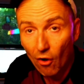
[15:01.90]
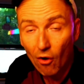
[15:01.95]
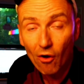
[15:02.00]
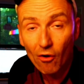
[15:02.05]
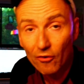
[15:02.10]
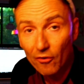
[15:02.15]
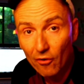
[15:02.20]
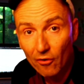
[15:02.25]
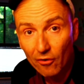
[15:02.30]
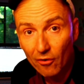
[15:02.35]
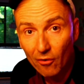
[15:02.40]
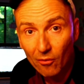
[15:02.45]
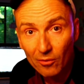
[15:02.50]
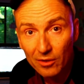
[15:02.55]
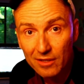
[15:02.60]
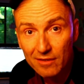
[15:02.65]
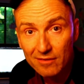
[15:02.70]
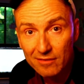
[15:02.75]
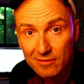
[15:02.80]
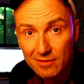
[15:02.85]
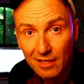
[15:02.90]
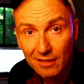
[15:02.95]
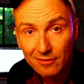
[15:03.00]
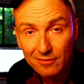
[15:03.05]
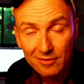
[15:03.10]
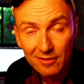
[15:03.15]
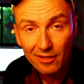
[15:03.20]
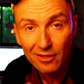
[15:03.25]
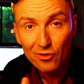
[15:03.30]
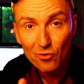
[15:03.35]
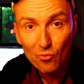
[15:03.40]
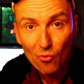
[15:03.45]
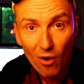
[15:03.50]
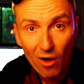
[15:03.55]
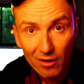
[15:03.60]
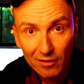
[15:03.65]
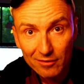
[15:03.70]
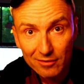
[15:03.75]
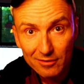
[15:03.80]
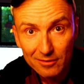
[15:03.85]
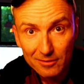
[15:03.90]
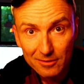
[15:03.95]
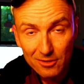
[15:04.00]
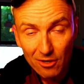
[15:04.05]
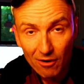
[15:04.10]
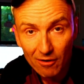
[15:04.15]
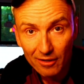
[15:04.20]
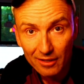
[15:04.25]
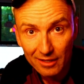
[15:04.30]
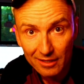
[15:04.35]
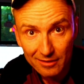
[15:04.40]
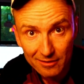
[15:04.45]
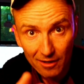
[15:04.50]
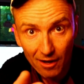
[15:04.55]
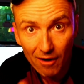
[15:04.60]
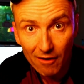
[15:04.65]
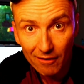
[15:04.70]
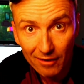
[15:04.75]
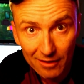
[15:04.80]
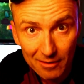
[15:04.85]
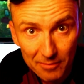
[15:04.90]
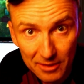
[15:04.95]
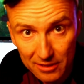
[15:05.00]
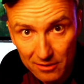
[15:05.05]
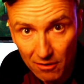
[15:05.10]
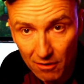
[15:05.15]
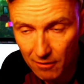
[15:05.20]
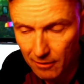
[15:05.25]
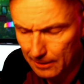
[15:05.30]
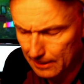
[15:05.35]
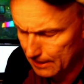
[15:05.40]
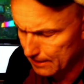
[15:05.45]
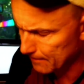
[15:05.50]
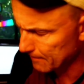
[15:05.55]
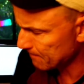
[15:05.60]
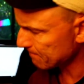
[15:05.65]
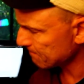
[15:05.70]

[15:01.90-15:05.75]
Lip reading: only the cells that you want targeted are going to be targeted.